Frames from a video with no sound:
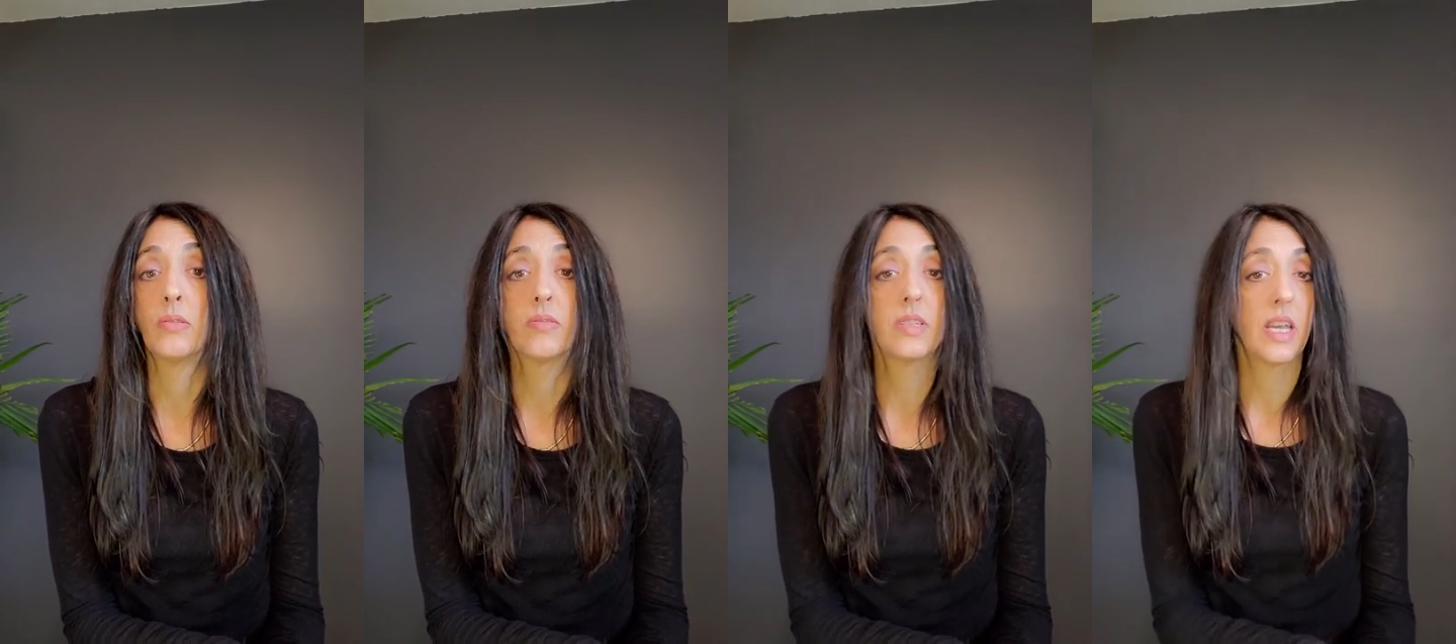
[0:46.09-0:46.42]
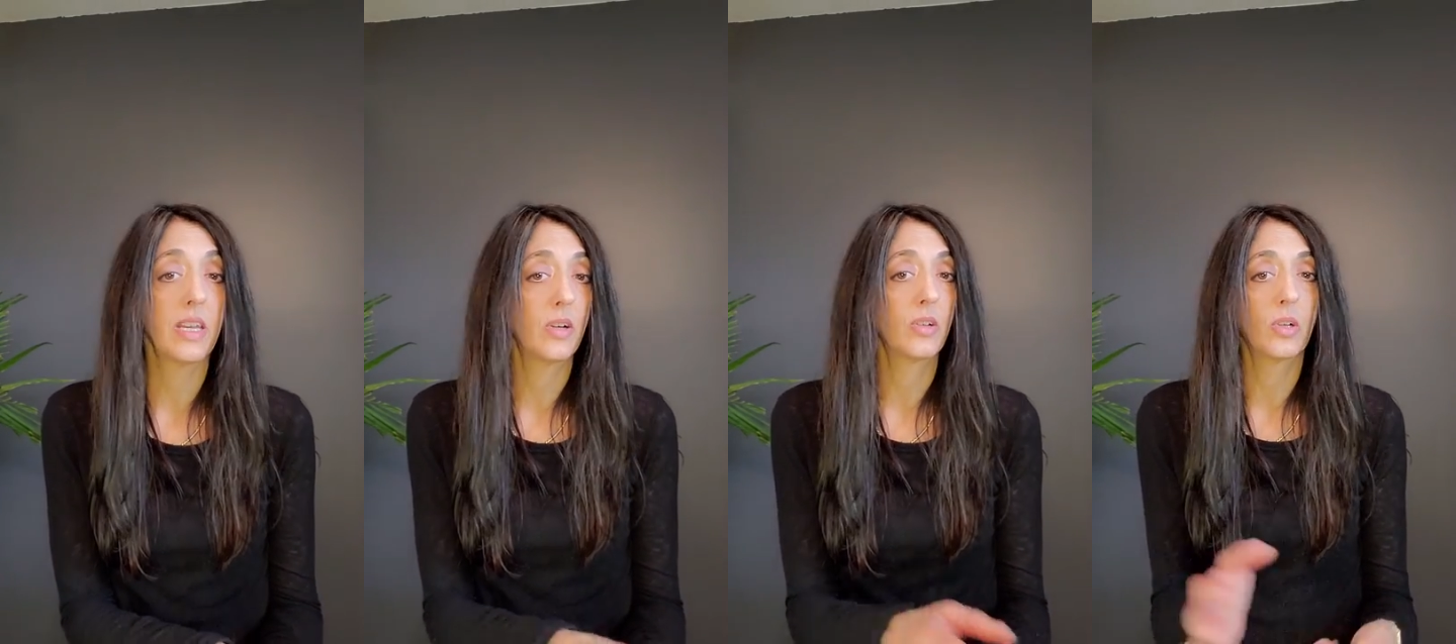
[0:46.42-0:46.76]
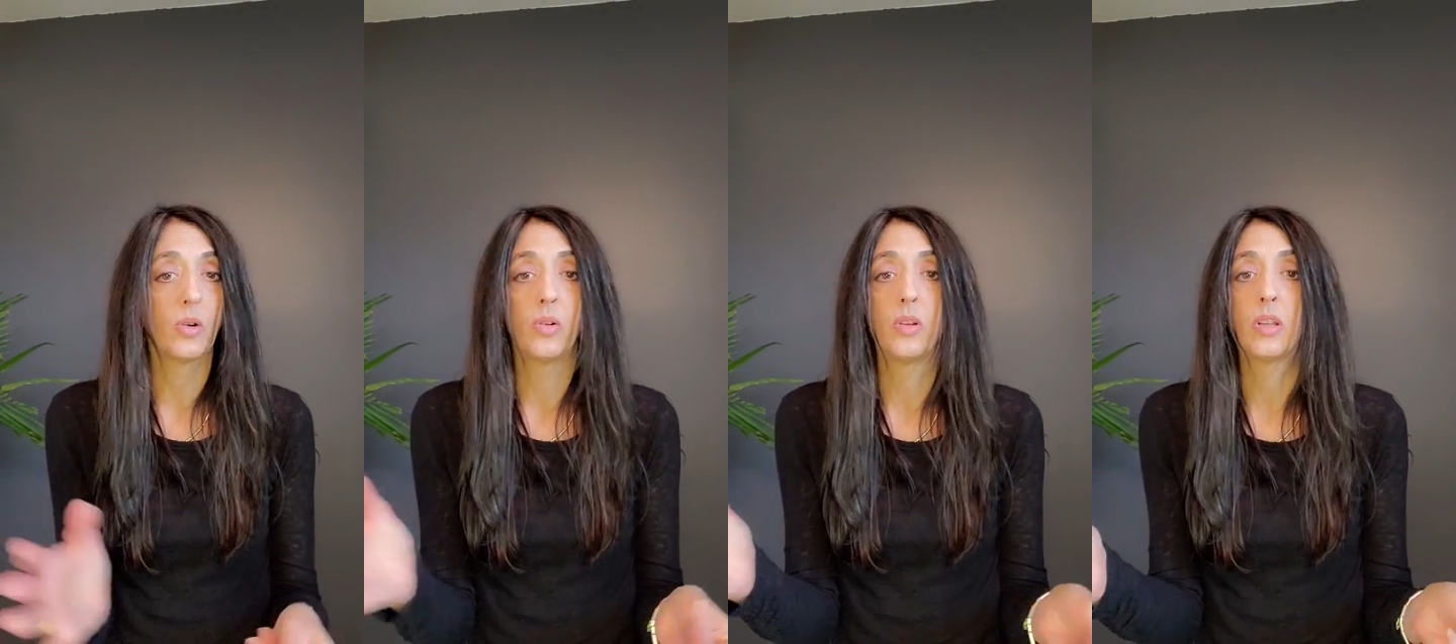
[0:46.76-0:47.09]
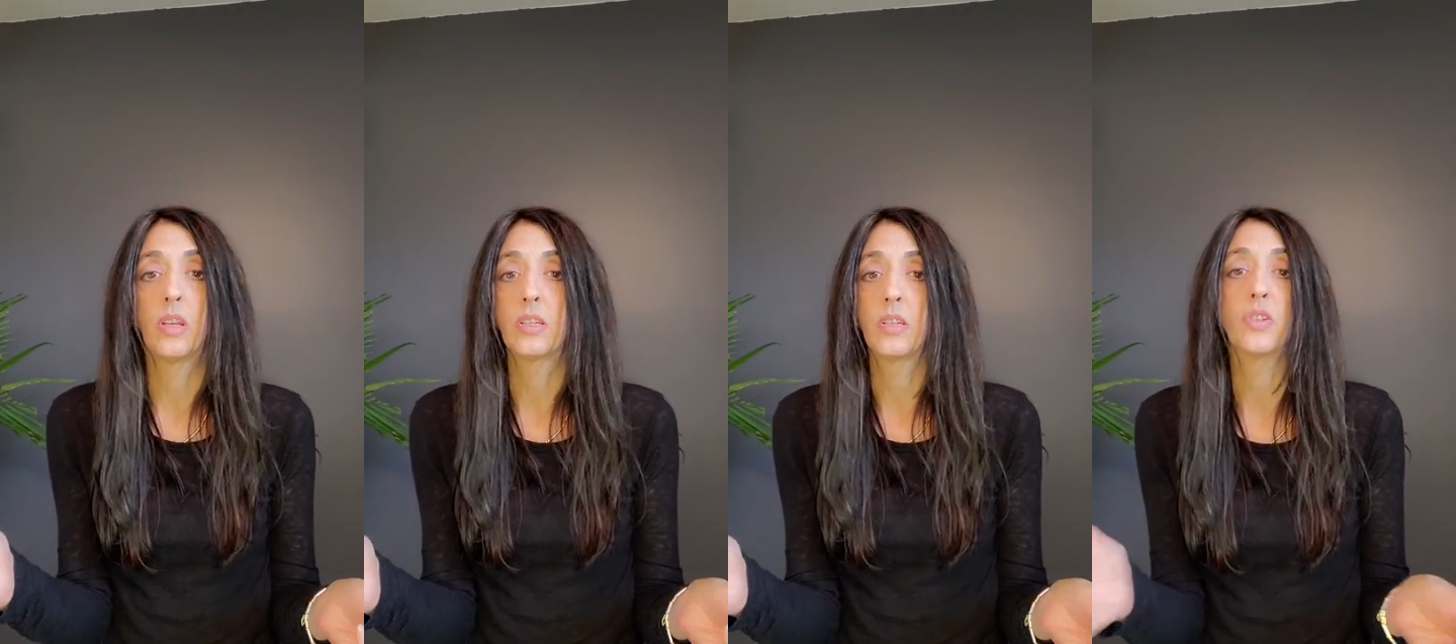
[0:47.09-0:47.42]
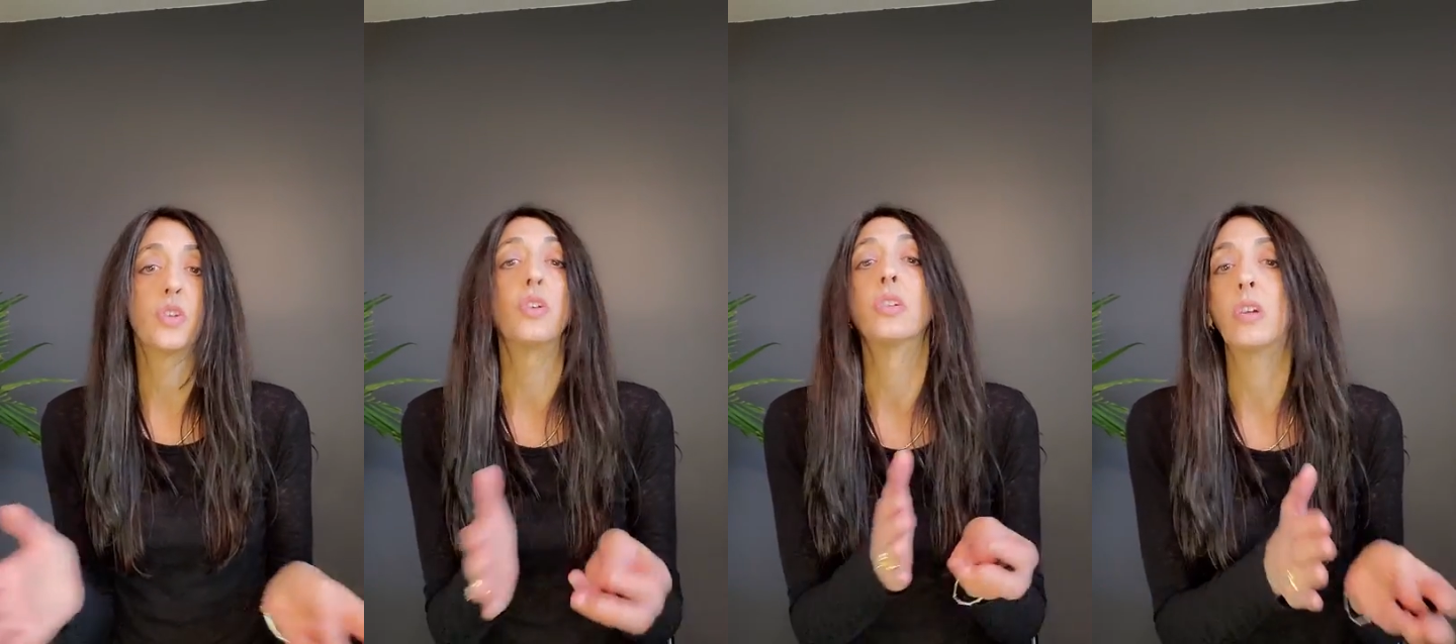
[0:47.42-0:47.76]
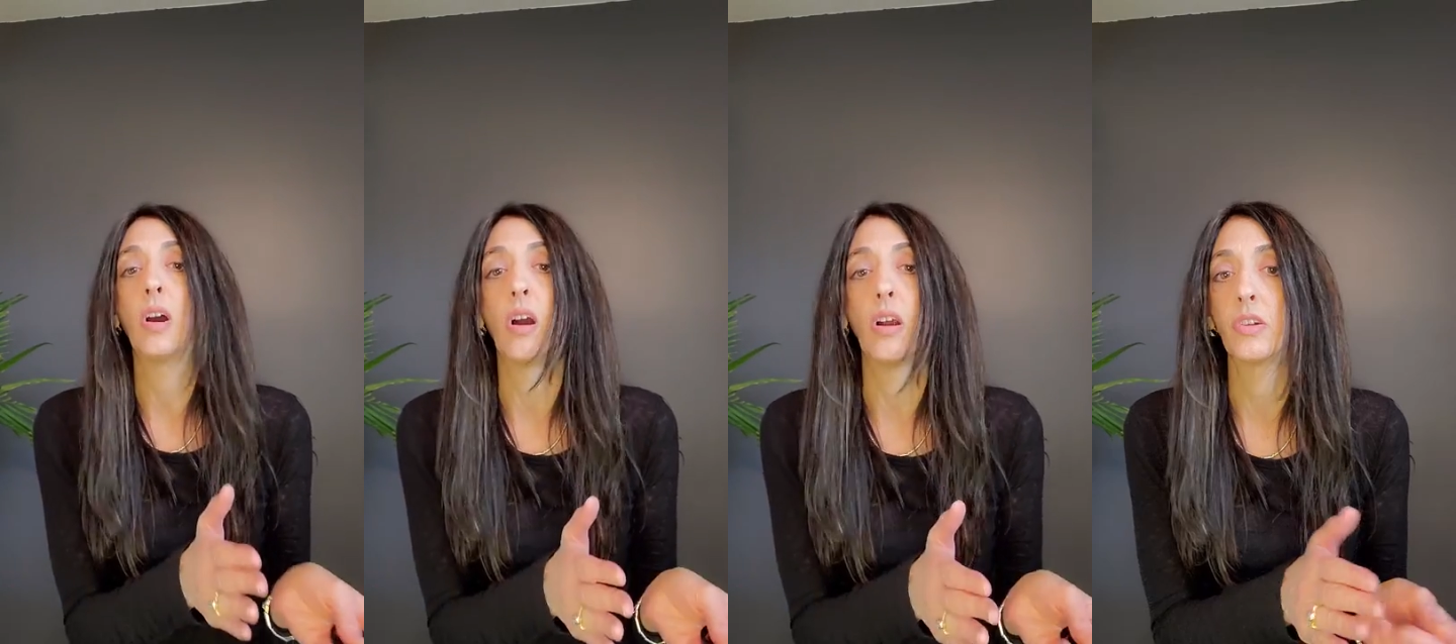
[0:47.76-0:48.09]
say your goal is a certain
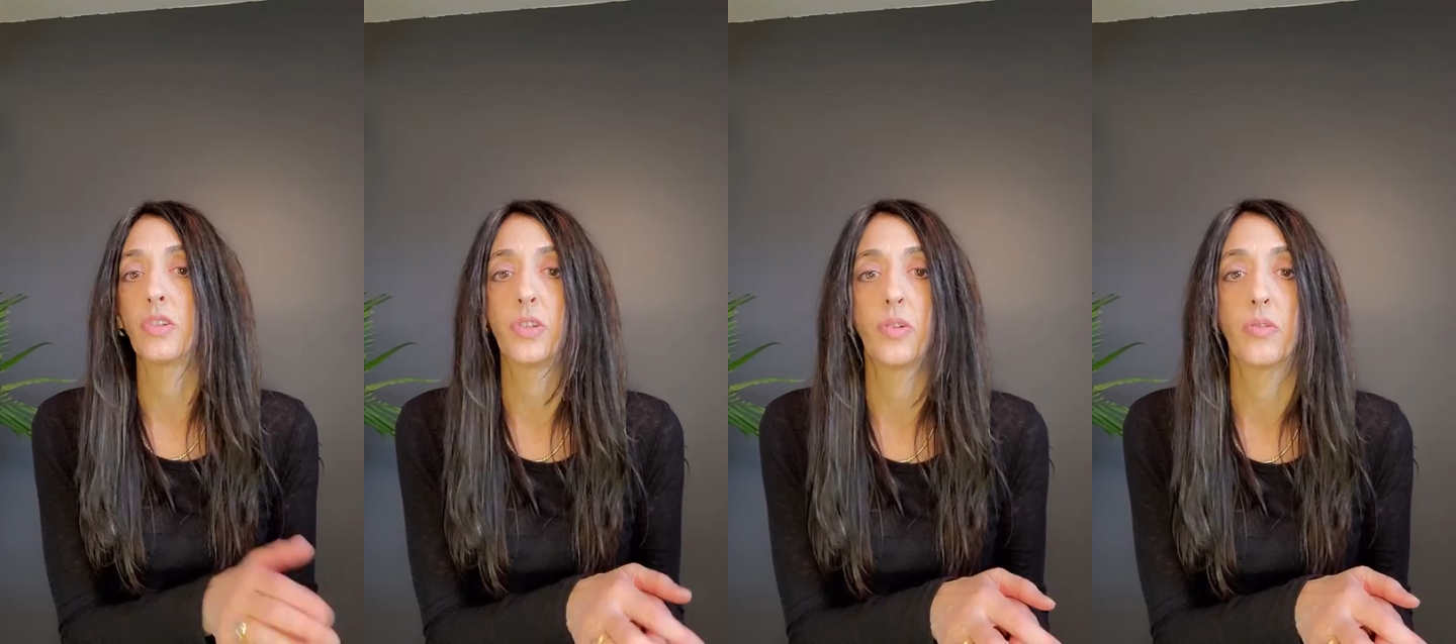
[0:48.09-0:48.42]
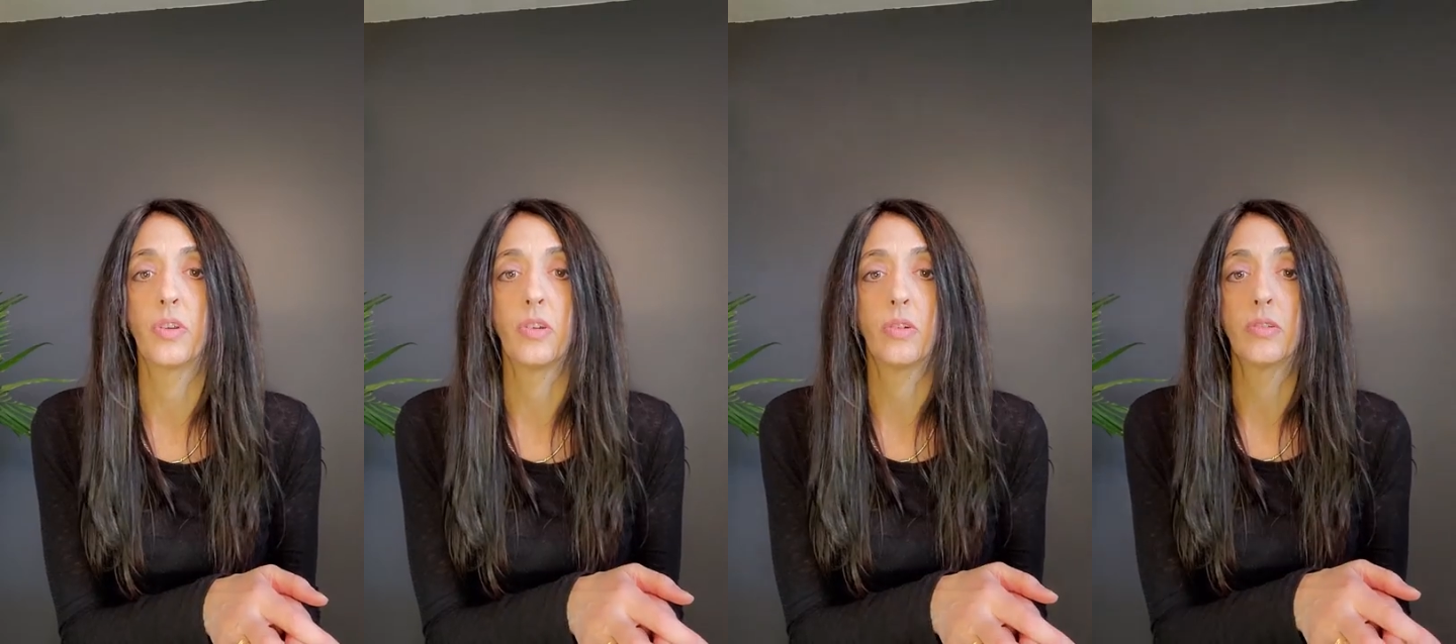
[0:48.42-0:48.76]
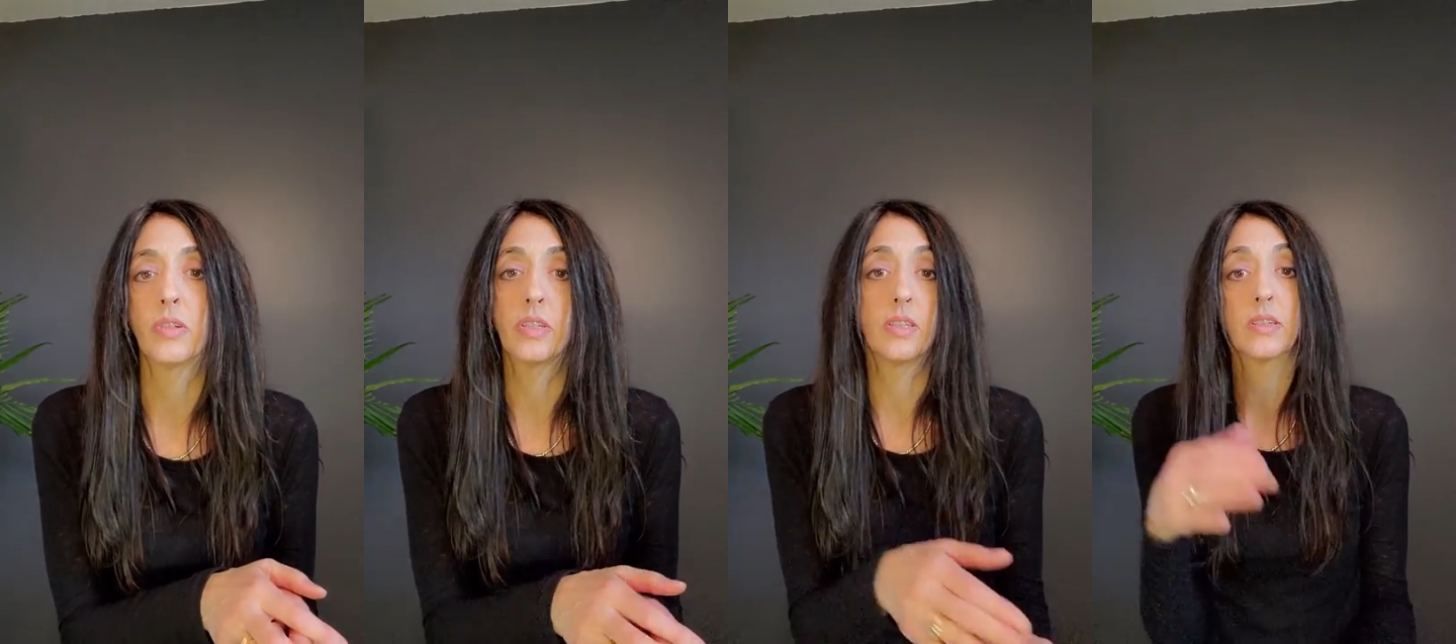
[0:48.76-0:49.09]
car. So you'll